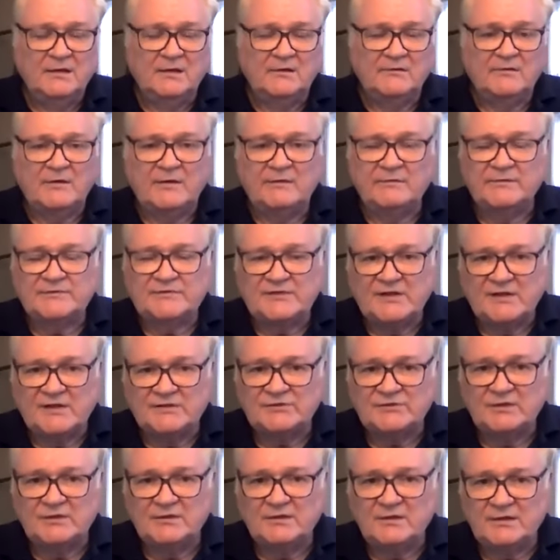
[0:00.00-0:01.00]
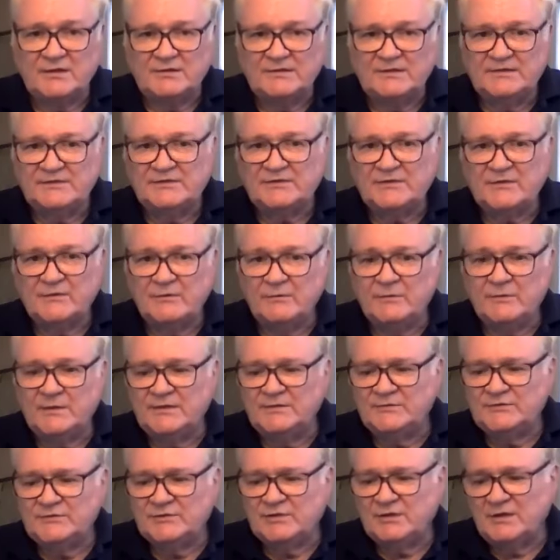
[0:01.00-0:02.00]
Great Recession. I did so
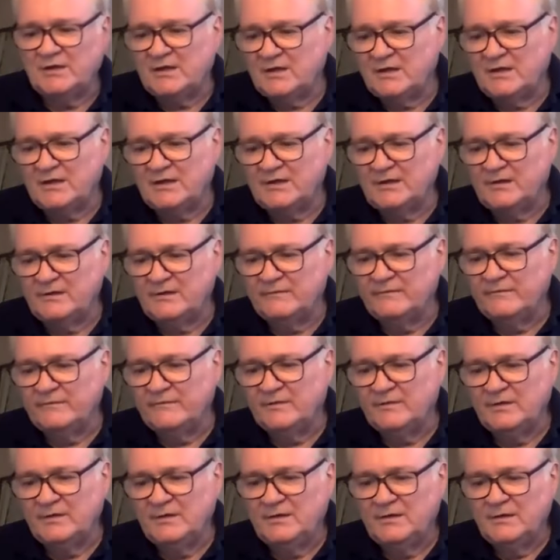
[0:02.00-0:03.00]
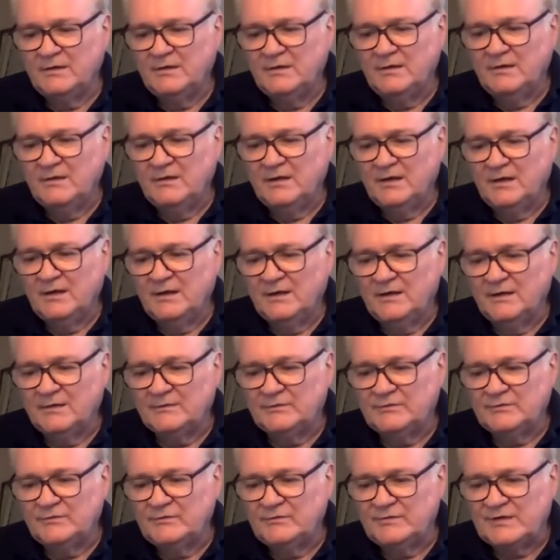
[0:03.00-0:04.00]
in July of
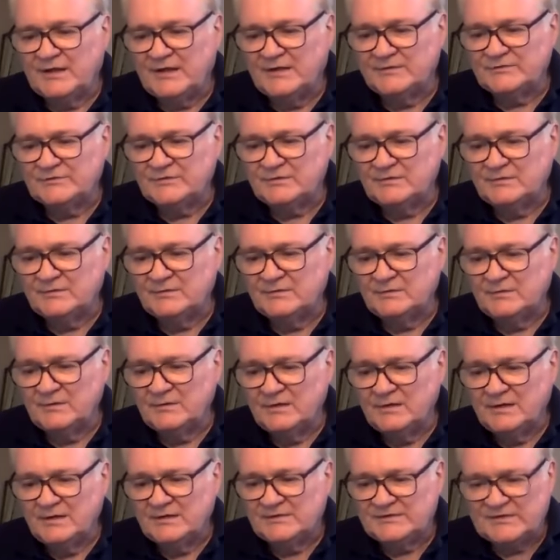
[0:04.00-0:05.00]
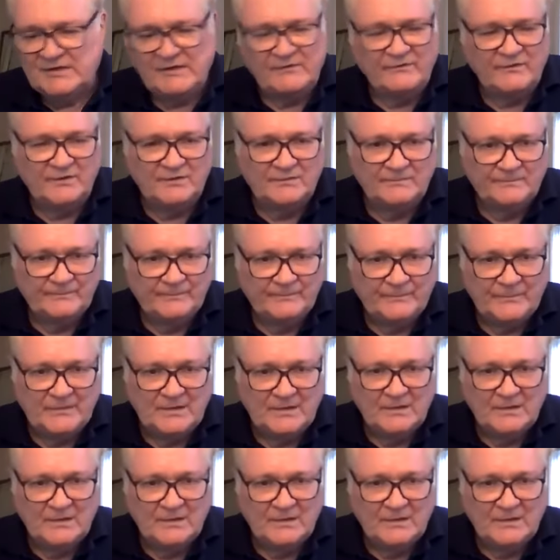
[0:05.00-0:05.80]
2007.